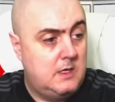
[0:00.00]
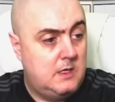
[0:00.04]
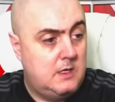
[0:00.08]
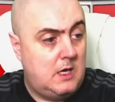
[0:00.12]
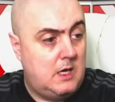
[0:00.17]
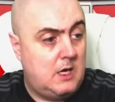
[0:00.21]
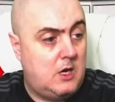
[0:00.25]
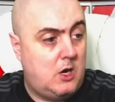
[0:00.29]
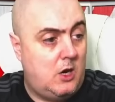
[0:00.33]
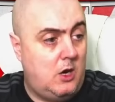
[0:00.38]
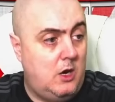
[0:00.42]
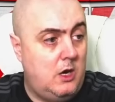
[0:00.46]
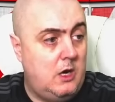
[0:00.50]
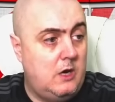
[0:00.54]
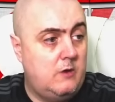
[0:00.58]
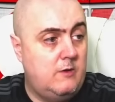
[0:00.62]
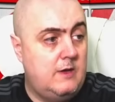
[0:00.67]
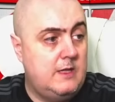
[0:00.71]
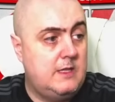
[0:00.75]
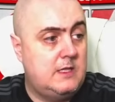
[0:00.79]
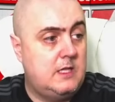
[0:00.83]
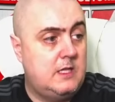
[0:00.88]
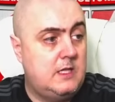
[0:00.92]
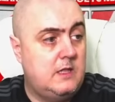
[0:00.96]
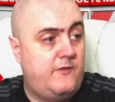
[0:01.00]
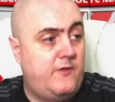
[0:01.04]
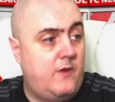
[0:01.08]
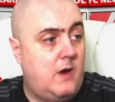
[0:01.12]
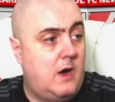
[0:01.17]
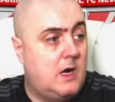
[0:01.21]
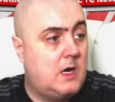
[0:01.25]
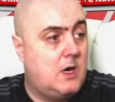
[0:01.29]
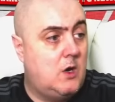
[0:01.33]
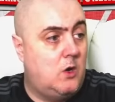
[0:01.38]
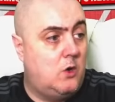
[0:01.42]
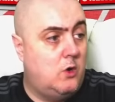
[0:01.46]
A curler into the
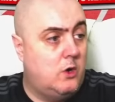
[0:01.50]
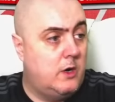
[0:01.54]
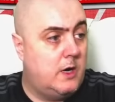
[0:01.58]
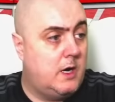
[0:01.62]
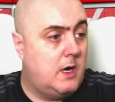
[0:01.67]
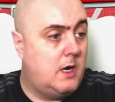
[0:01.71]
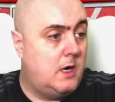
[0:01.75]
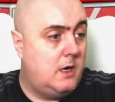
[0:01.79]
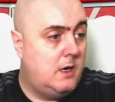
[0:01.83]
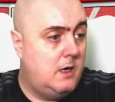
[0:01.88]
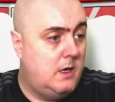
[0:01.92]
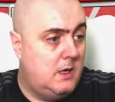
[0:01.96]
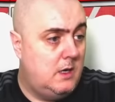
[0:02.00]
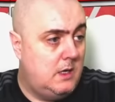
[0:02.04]
far corner.